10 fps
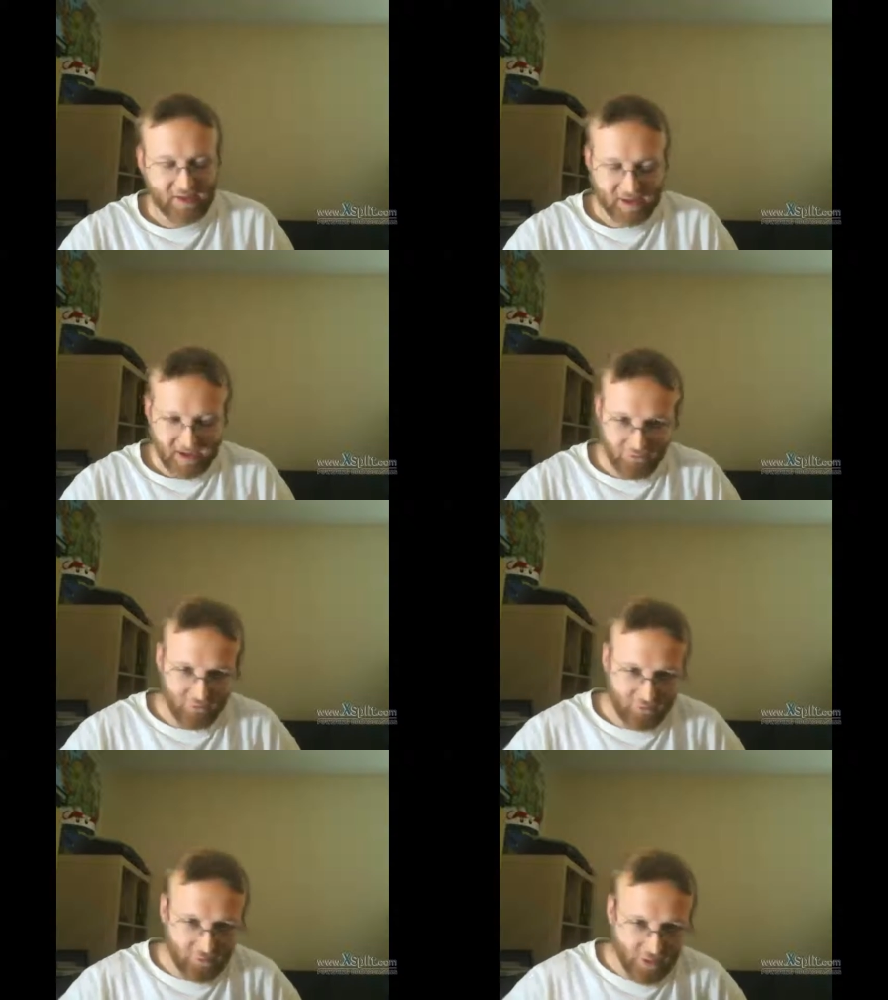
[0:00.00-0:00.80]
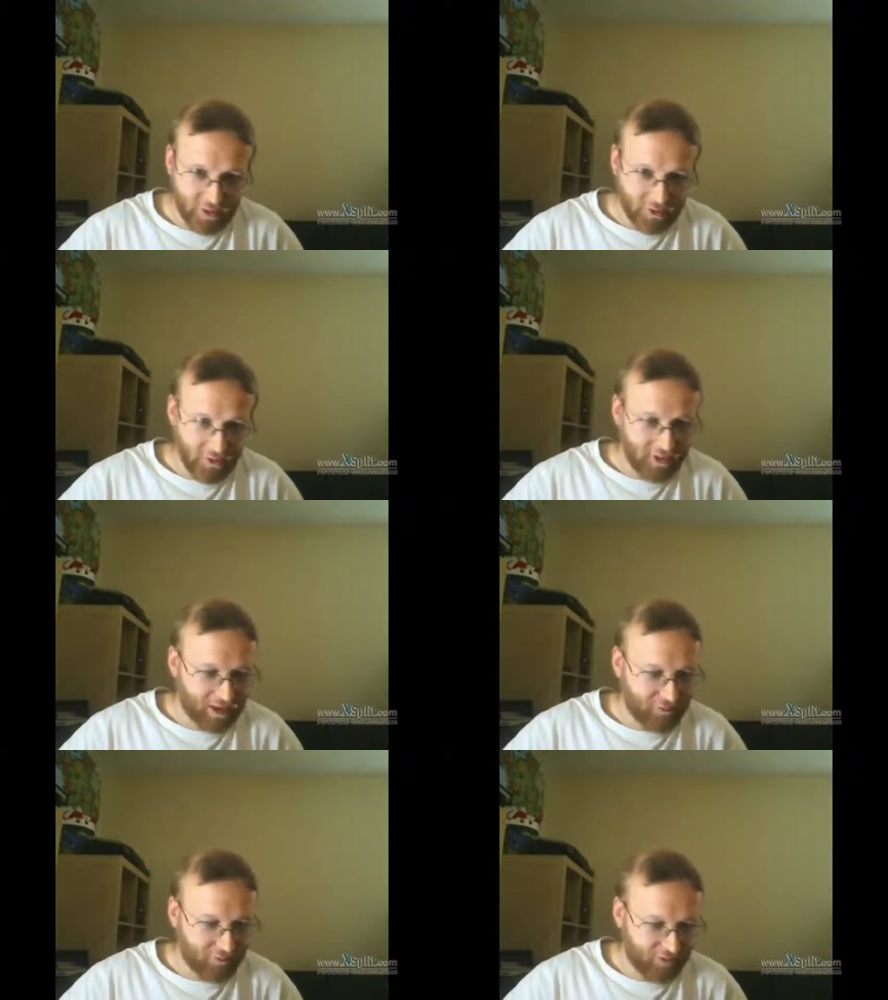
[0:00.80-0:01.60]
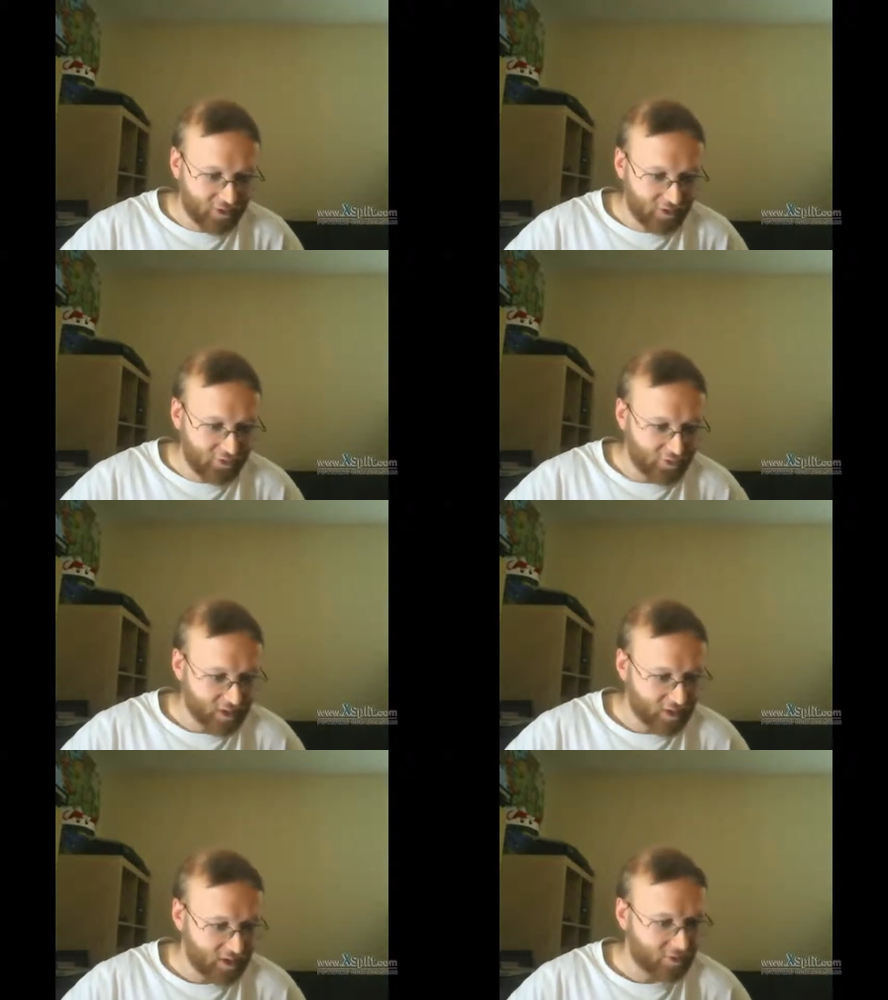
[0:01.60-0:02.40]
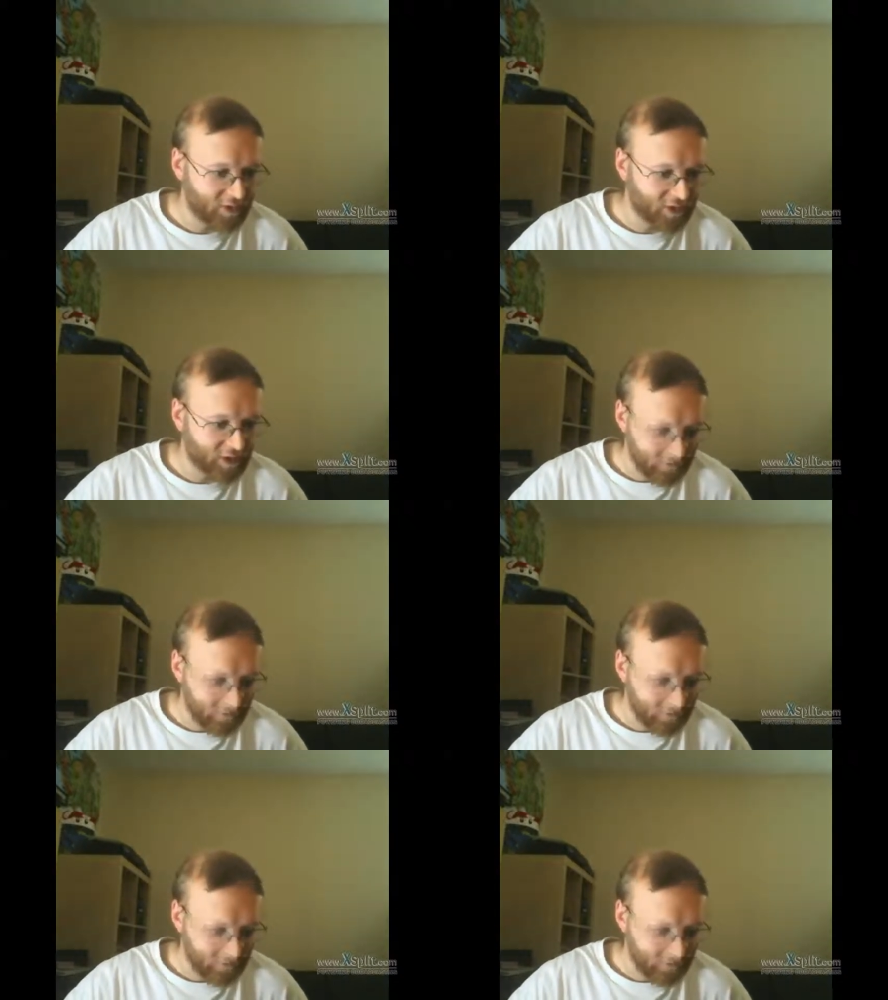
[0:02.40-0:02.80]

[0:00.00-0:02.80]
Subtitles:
case is dirtier than the game itself, but I'll clean out